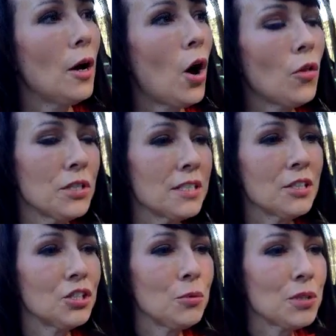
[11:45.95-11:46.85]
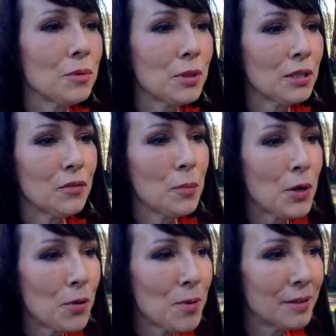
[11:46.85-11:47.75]
all of a sudden she was in the middle of a
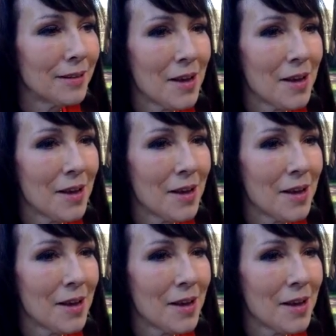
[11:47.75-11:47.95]
pyramid,